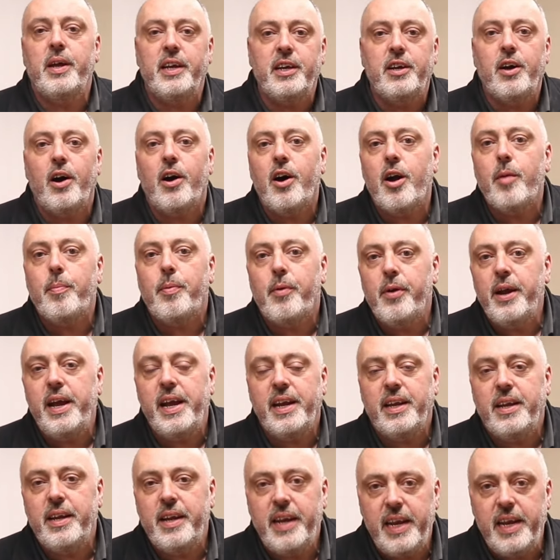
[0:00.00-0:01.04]

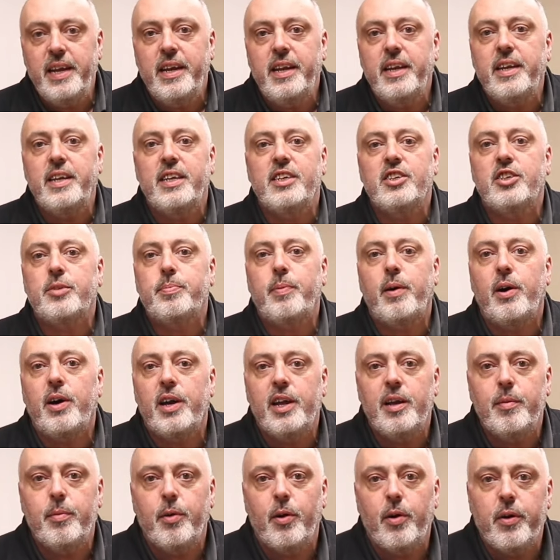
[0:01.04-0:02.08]
incorporating into this
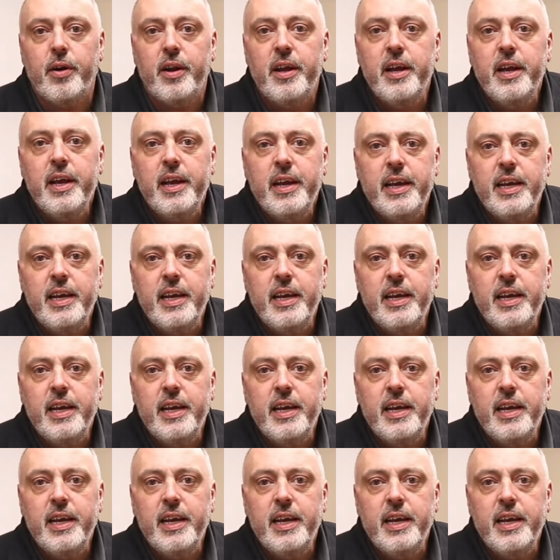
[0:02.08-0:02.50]
spoilboard,